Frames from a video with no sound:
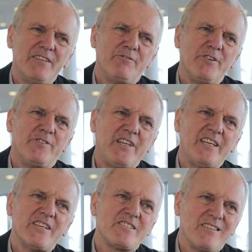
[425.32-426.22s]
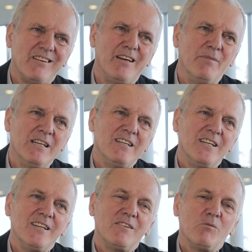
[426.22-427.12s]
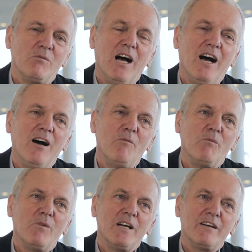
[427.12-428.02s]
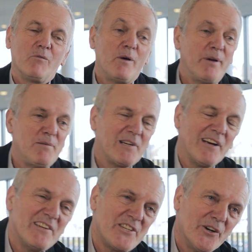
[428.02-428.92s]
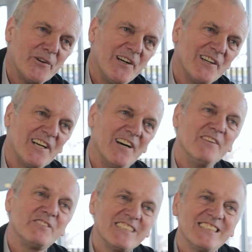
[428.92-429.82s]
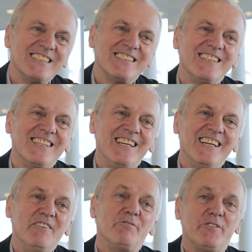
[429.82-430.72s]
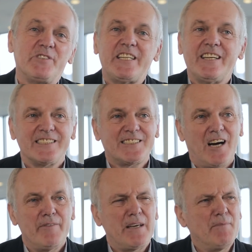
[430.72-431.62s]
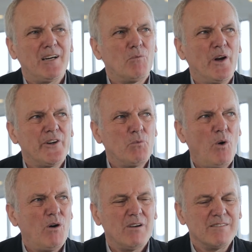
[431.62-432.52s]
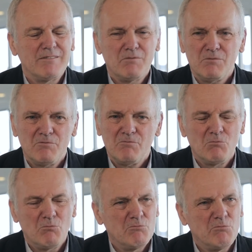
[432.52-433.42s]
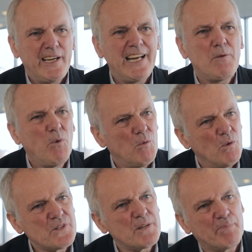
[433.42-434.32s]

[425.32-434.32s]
in 50 years' time, um, when people go into your archives in 50 years' time, they might wonder what really what was the